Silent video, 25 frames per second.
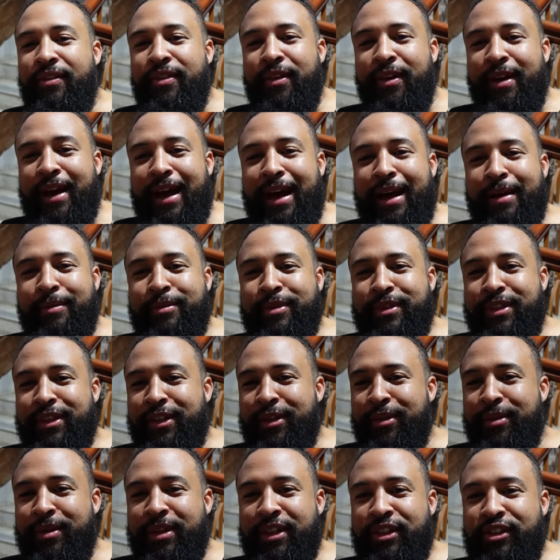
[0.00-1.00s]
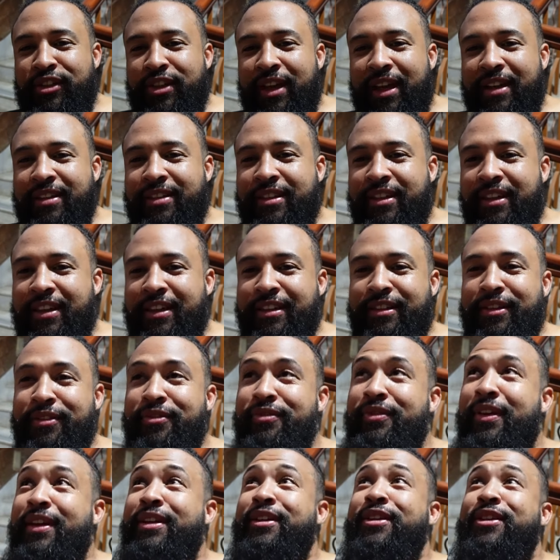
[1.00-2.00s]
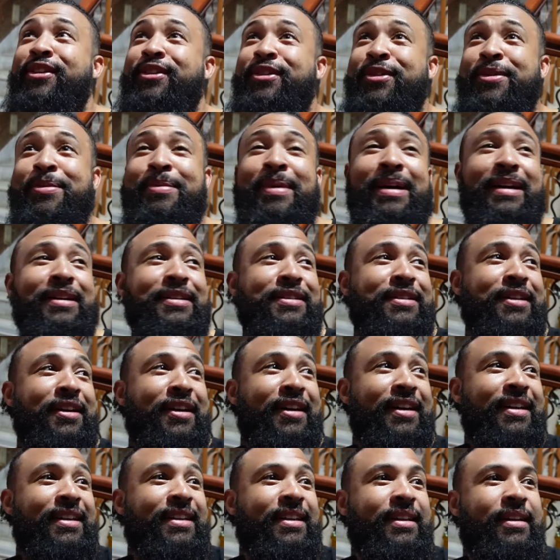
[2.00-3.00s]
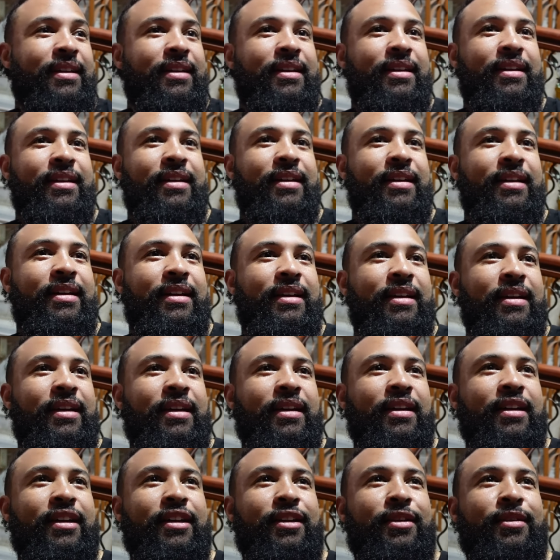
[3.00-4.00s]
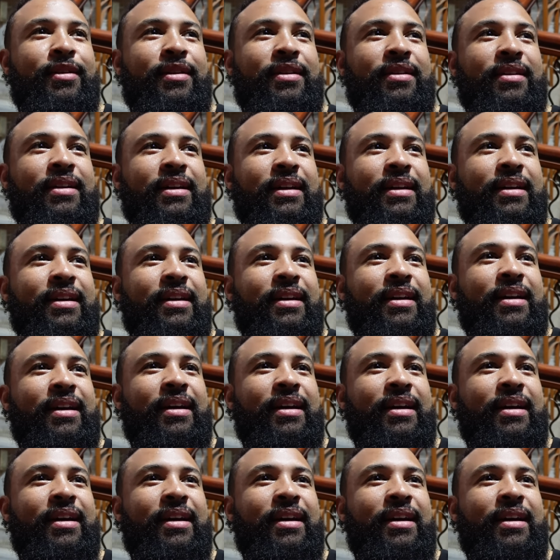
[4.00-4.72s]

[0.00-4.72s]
We're absolutely shattered. It's a thunderstorm outside. Can you hear it?